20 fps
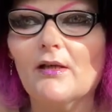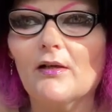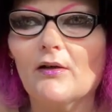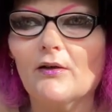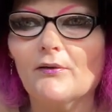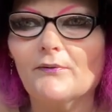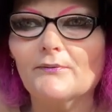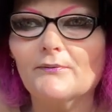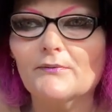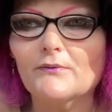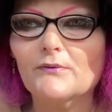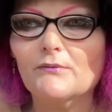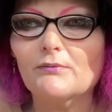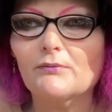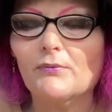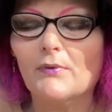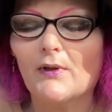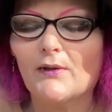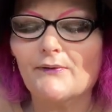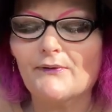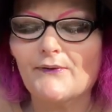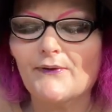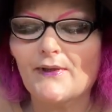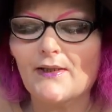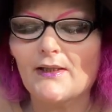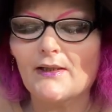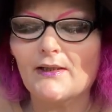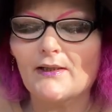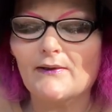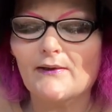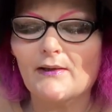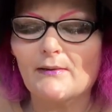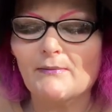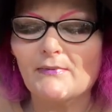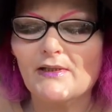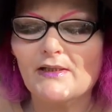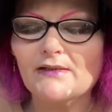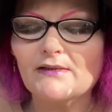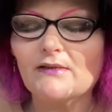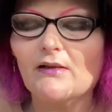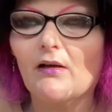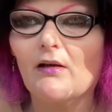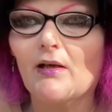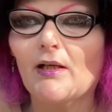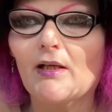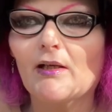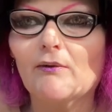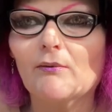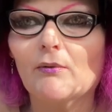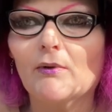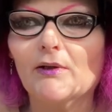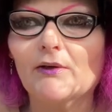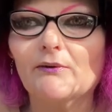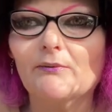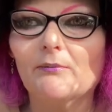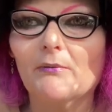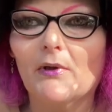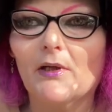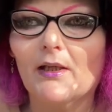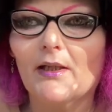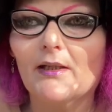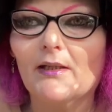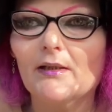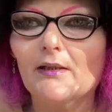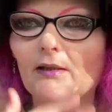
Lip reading: of one thing, and that means I have one of my